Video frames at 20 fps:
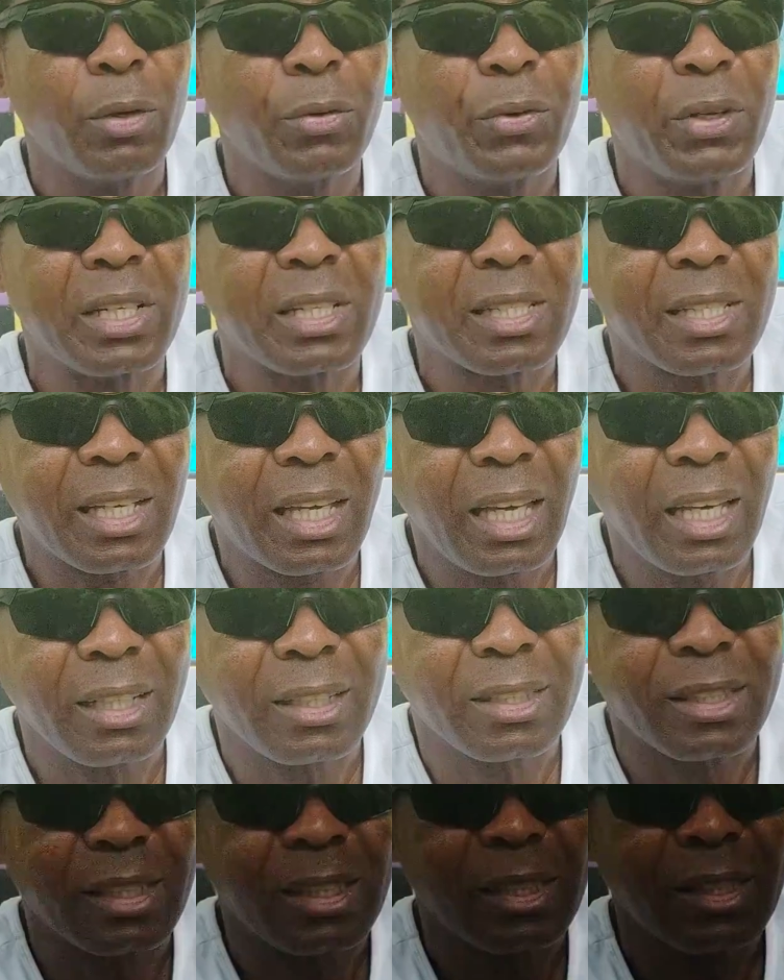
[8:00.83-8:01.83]
his
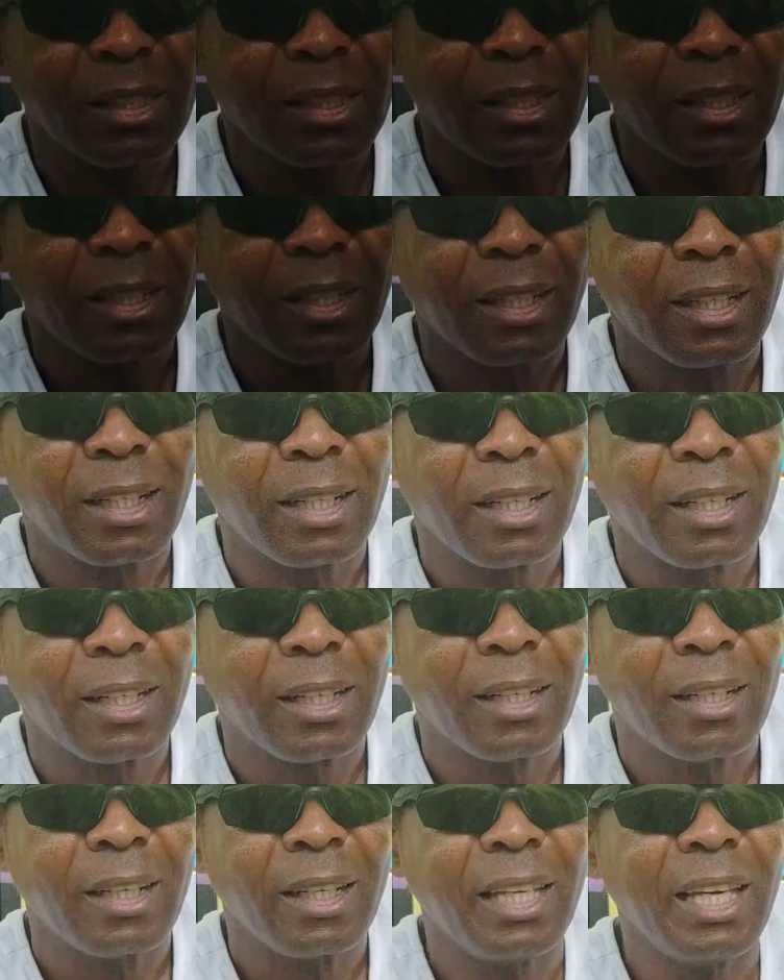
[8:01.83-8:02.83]
skills,
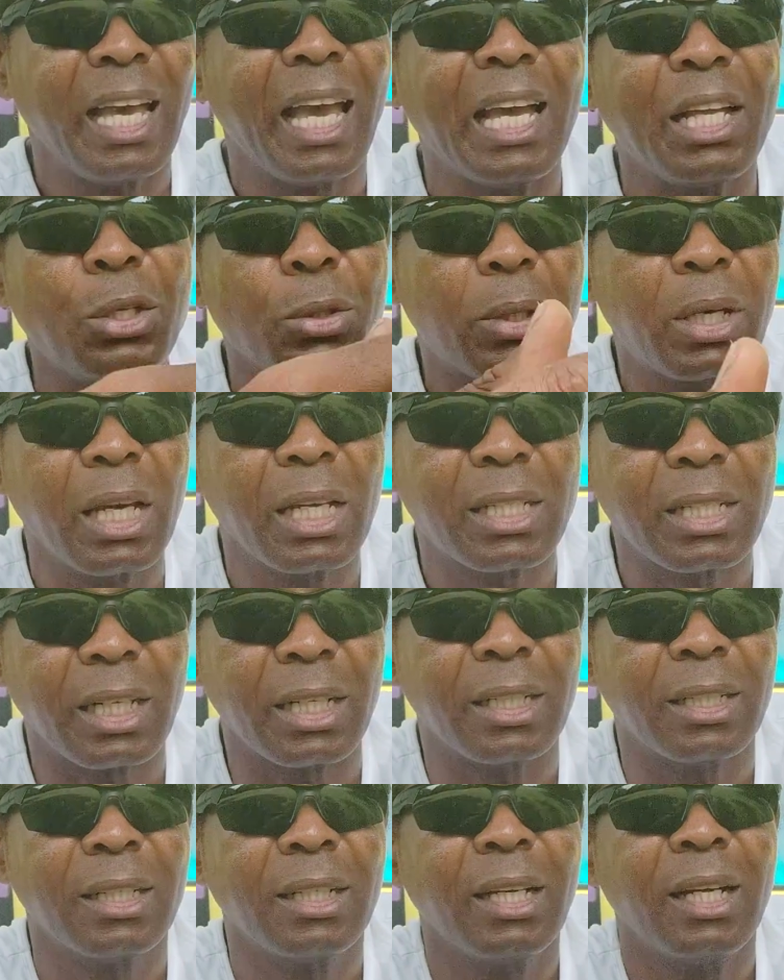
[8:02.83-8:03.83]
he
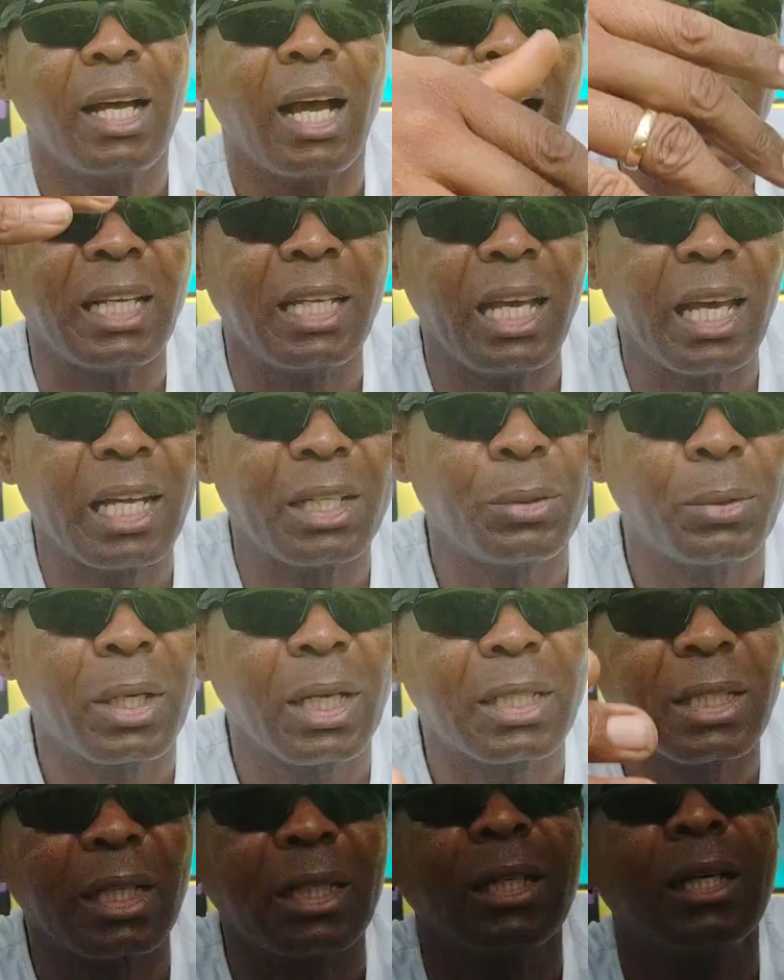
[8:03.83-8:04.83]
educated
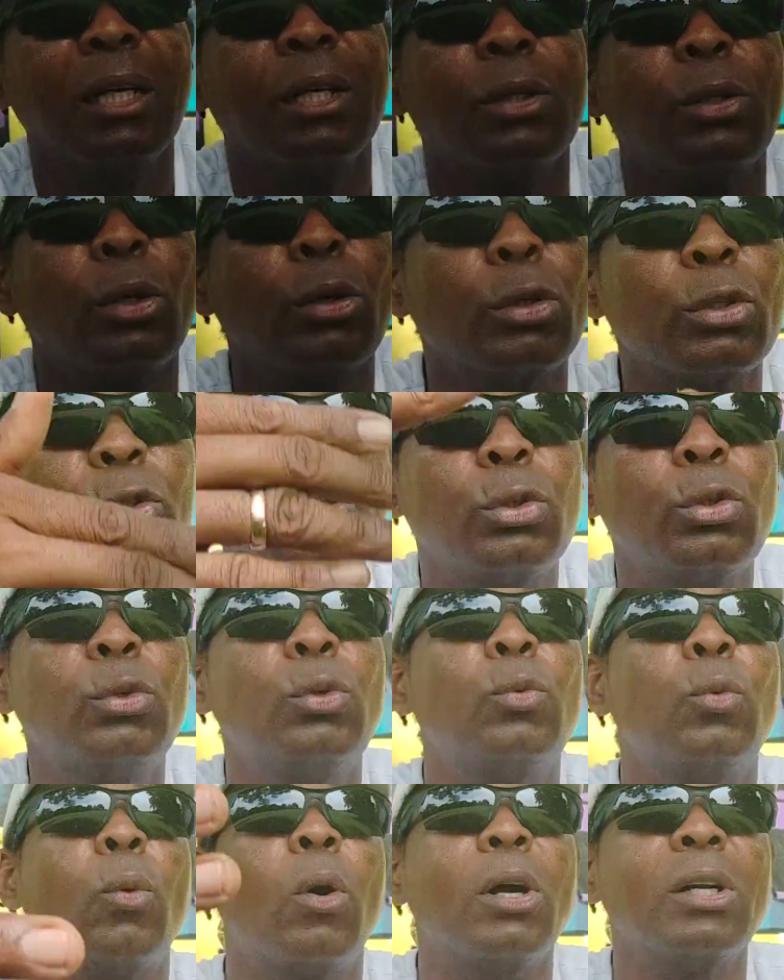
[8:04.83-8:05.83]
those who
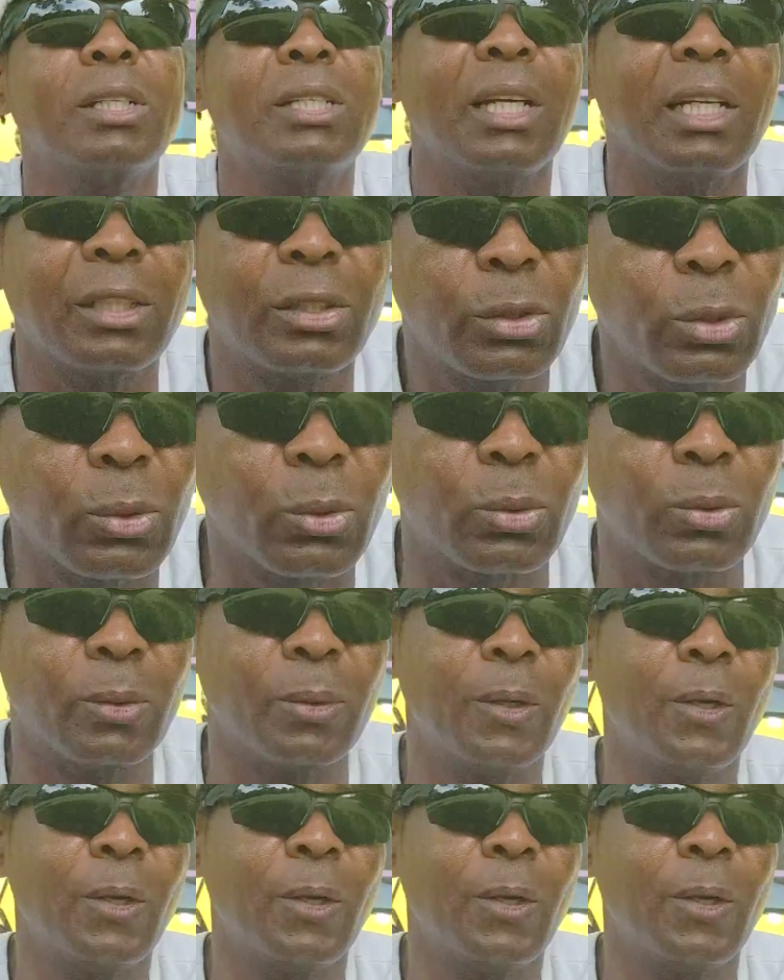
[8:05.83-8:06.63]
wanted to.